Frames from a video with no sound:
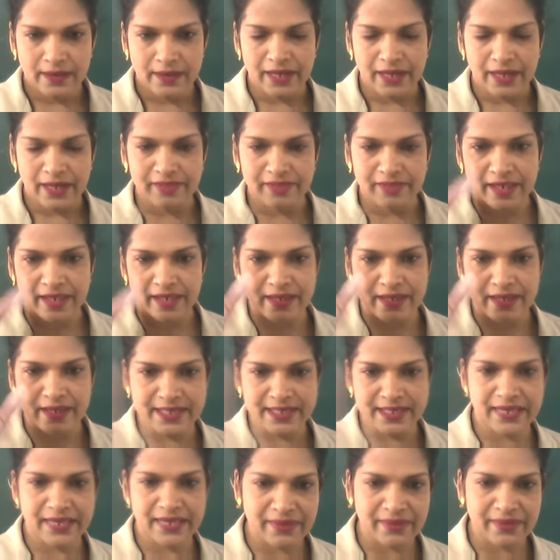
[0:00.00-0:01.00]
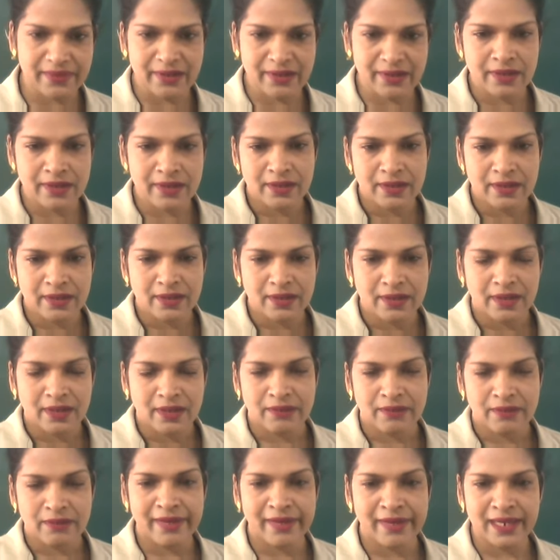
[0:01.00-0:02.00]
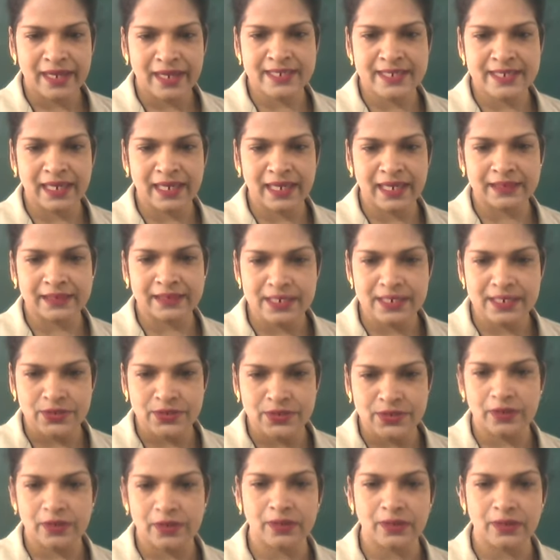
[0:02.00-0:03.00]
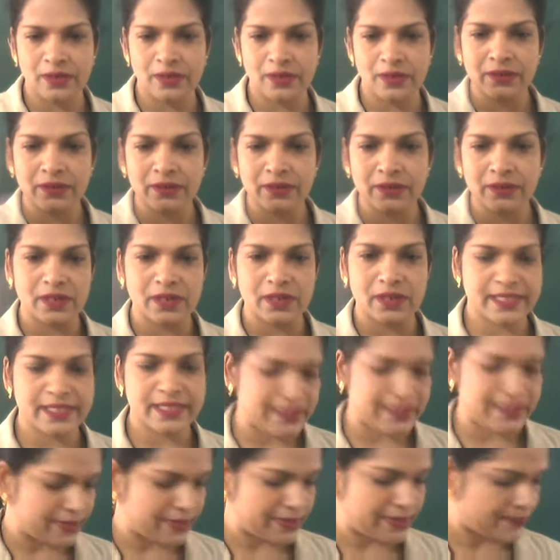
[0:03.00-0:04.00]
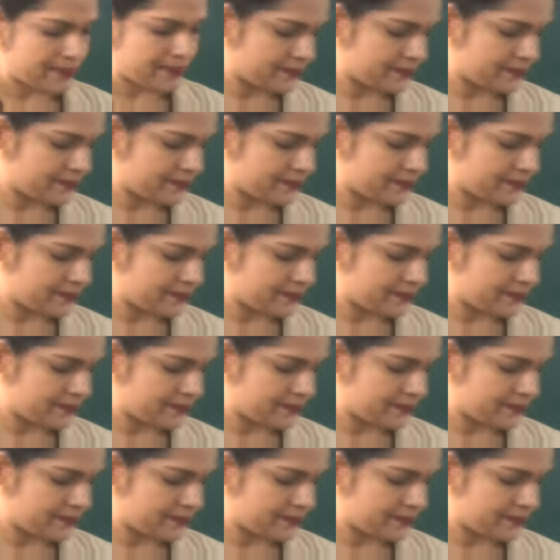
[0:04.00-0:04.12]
If there are 7 valence electrons, you have to count all the 7.